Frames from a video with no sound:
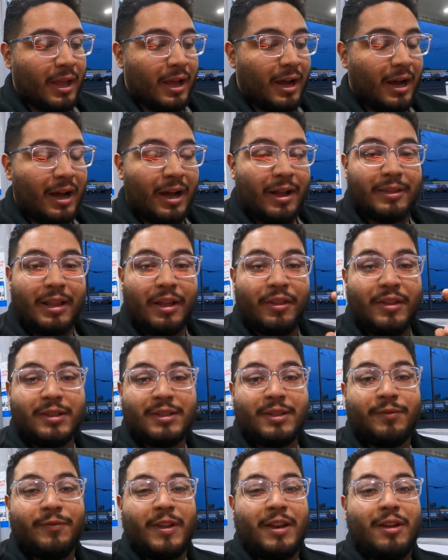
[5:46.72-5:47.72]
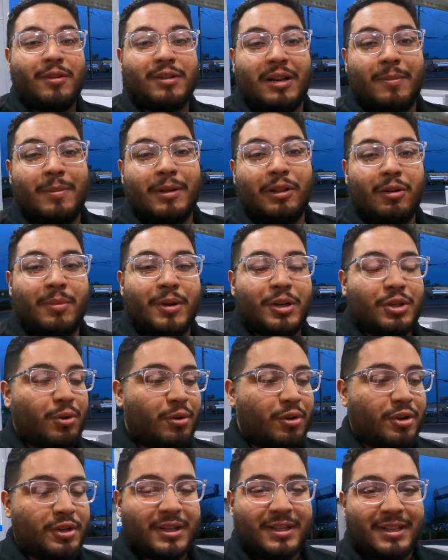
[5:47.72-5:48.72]
Uh, now this video is going to be a little bit
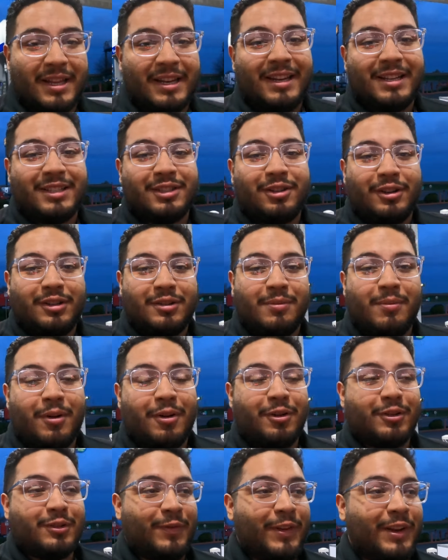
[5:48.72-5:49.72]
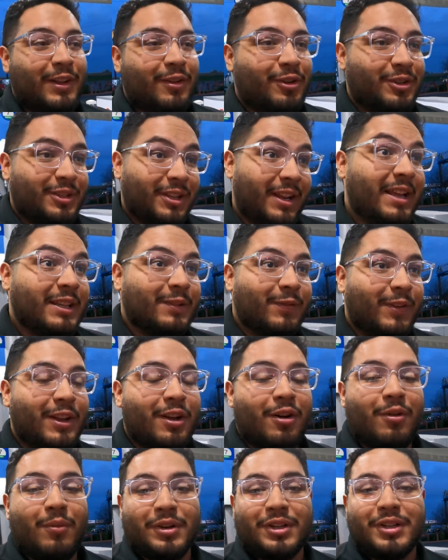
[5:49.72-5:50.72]
shorter just because I need to start tomorrow's video or today's
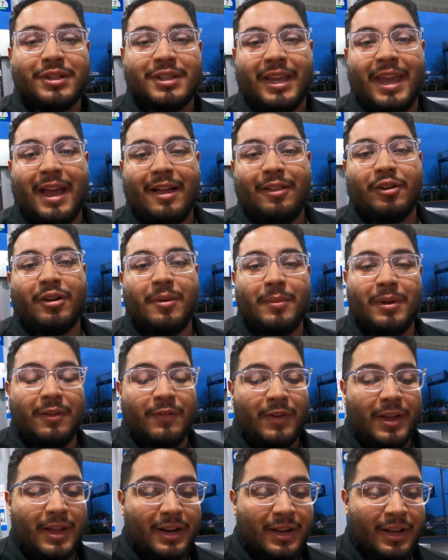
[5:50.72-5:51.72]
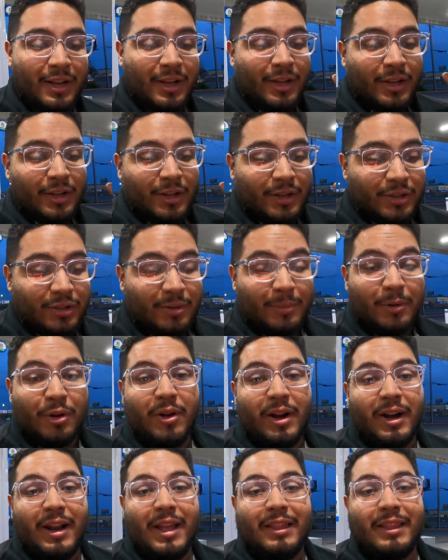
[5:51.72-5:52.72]
video, which is the Cali Creaming event. So I'm going to go
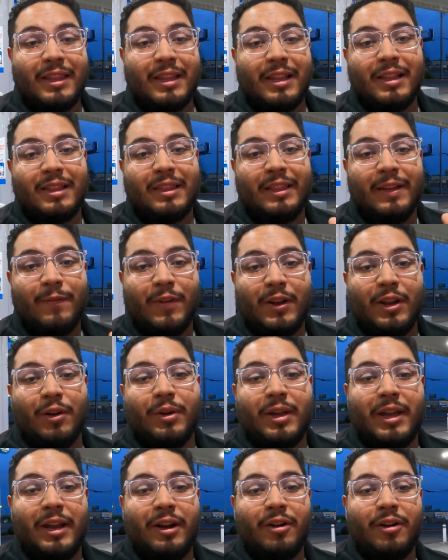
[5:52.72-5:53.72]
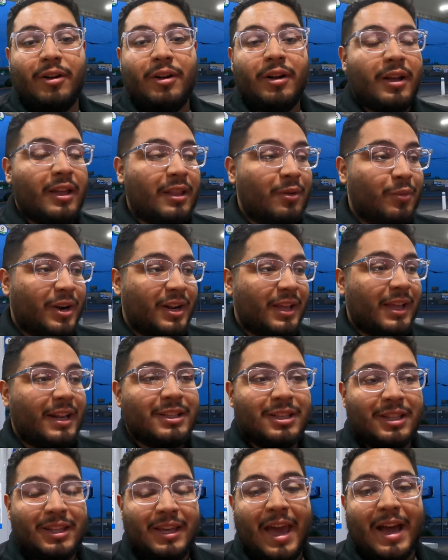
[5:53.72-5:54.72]
ahead and end the video here and then we're going to get
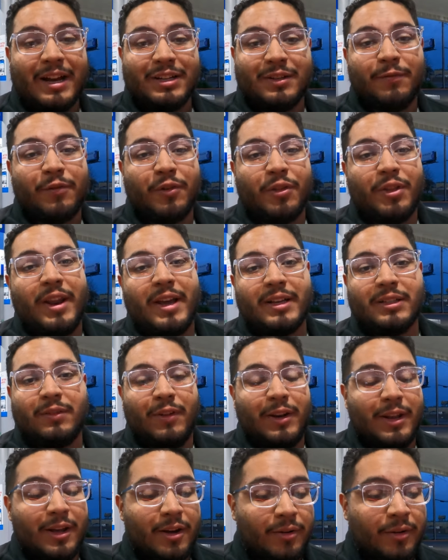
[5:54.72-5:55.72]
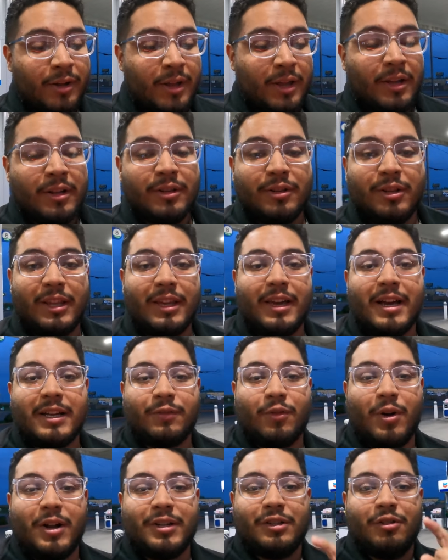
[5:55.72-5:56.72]
into the action for the next video. So thank you guys
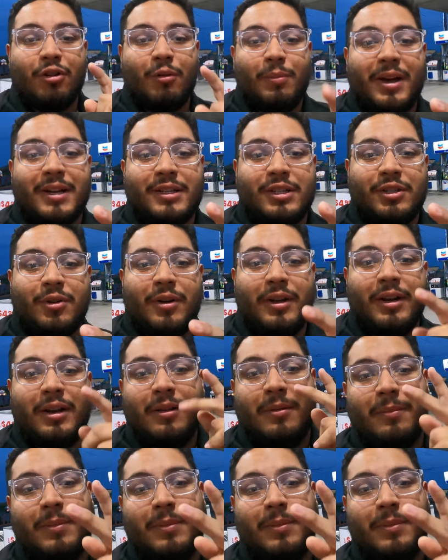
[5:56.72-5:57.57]
for watching. Hope you guys enjoyed.